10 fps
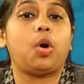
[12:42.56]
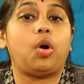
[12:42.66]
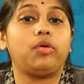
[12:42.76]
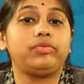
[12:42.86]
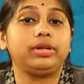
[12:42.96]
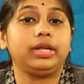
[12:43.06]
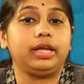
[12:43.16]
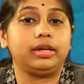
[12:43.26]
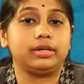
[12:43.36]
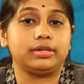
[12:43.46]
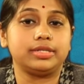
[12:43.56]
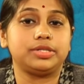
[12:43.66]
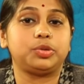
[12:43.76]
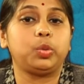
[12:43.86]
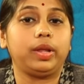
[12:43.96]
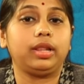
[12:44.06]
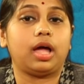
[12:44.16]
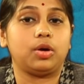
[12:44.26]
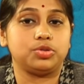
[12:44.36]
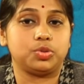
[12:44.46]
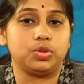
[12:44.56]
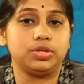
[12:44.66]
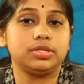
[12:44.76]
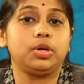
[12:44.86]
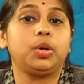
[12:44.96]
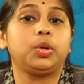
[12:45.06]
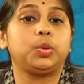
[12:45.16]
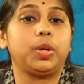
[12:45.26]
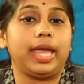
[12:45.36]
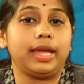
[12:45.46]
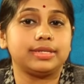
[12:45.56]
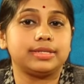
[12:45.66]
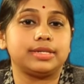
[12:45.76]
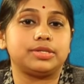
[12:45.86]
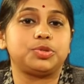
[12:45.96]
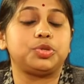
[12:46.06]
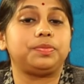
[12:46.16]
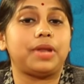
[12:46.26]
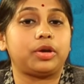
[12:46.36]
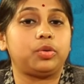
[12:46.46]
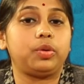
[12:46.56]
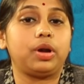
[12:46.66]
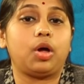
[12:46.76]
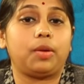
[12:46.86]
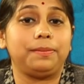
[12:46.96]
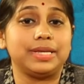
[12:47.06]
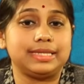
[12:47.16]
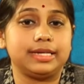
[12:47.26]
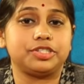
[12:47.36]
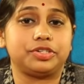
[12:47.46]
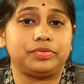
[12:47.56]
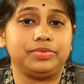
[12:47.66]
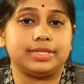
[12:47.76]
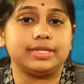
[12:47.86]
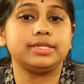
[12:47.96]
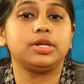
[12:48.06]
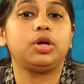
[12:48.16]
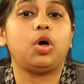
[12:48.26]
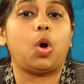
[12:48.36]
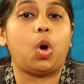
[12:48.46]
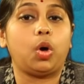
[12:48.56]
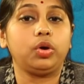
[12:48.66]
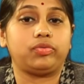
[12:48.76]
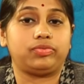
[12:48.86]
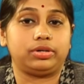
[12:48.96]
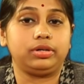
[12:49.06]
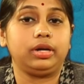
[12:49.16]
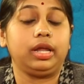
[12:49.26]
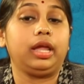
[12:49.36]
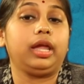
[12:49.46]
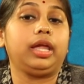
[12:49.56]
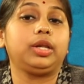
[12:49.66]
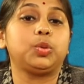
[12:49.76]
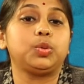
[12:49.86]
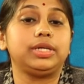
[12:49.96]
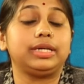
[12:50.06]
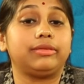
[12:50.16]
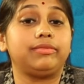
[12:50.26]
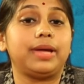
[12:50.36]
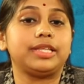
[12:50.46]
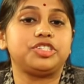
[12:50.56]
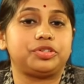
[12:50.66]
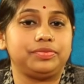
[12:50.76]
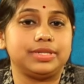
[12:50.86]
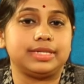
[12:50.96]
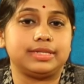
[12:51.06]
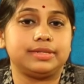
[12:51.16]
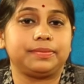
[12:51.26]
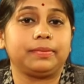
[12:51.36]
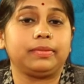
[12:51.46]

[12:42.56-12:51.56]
often hinders rural households to access to plethora of basic services on offer, including government services.